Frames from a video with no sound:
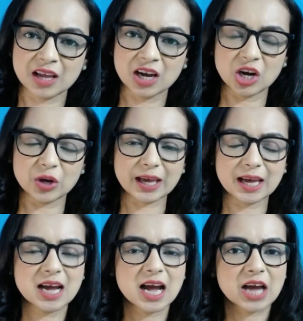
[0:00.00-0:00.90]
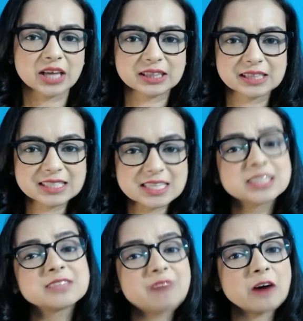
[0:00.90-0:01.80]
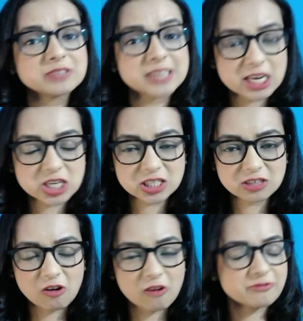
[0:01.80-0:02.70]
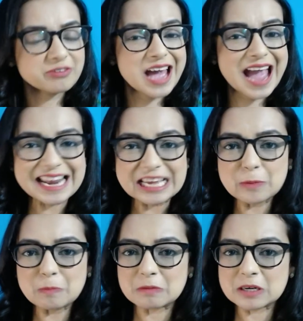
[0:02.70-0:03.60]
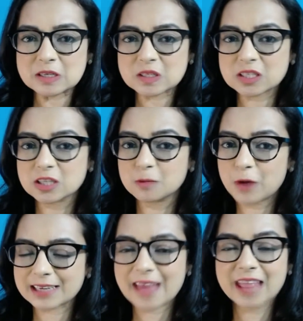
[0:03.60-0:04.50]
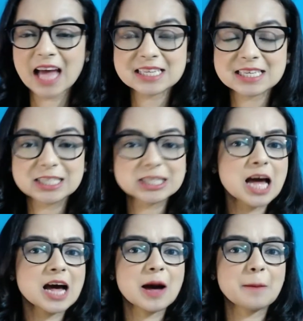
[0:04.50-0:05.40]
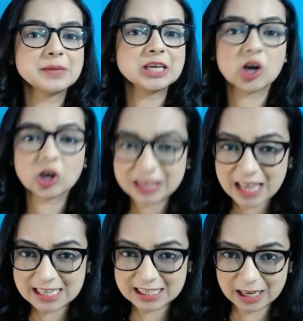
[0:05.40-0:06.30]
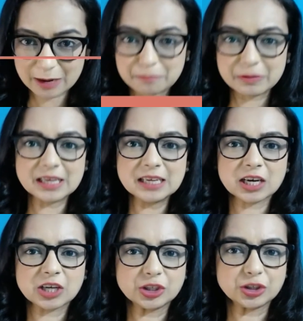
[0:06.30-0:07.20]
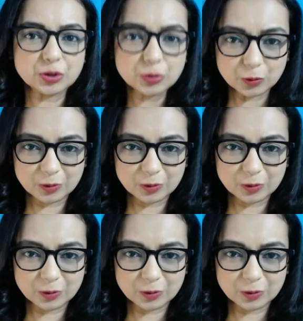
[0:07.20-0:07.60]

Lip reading: Okay, this is the foundation of any personal brand, and that is being authentic, being you.